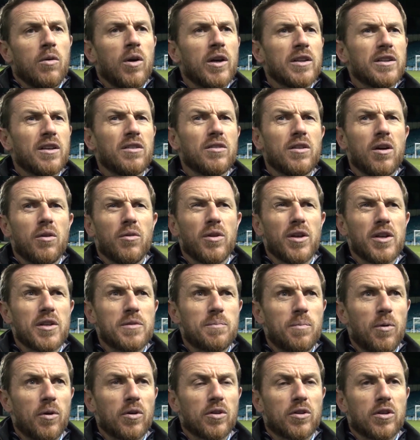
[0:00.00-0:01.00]
I don't know at
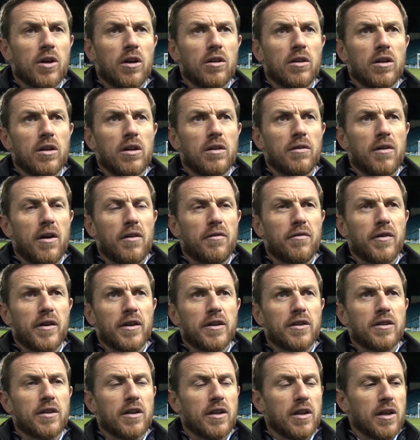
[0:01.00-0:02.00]
this point, Carl. I
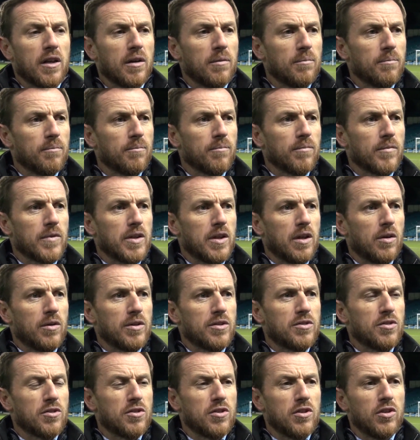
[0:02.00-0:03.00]
think
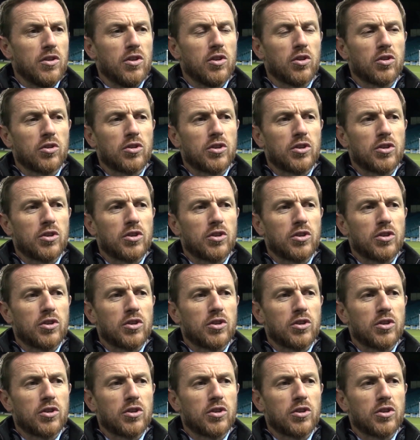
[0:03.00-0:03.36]
it didn't look